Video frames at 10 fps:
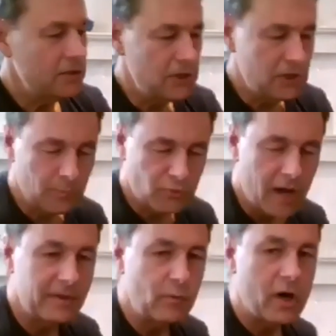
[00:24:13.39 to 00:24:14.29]
you
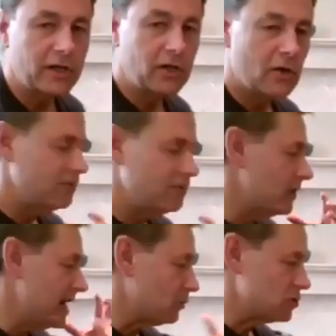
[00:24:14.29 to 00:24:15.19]
probably want to go for
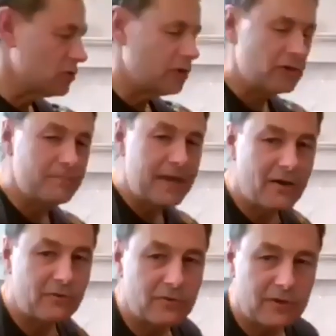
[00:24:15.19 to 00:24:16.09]
an equatorial
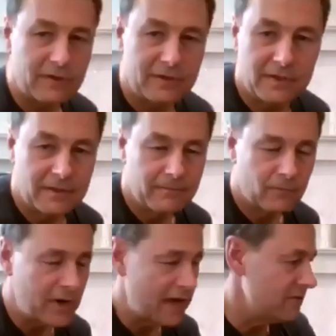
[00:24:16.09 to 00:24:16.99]
mount
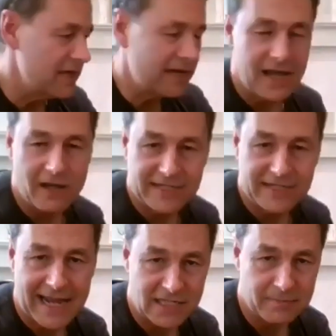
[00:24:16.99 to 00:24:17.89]
rather than an
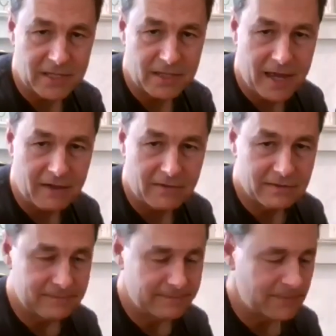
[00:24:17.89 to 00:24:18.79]
altazimuth mount.
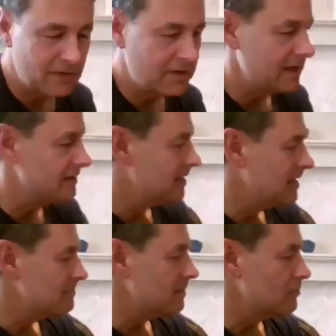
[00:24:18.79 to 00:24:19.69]
Okay.
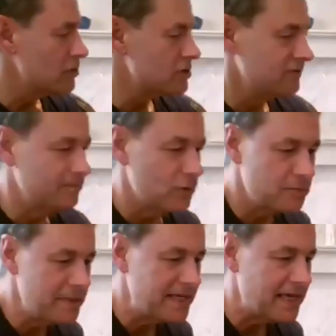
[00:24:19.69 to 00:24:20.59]
But most, most
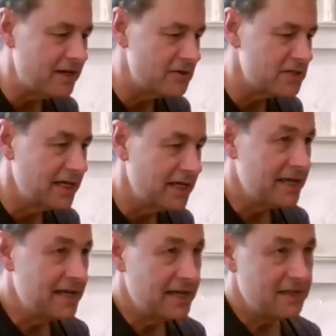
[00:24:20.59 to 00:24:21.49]
beginners
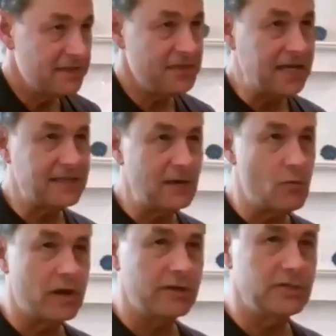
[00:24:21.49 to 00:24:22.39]
think they
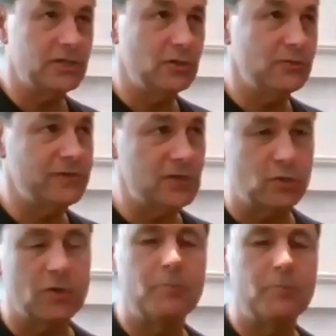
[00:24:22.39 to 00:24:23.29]
want to do
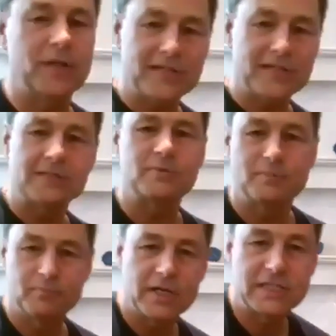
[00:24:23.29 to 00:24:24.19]
visual plus,
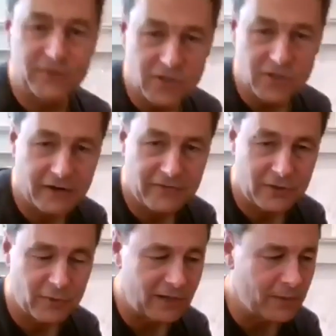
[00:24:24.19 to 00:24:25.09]
plus photography
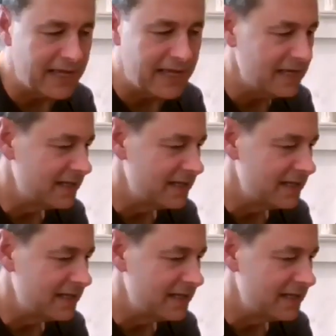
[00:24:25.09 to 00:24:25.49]
right away.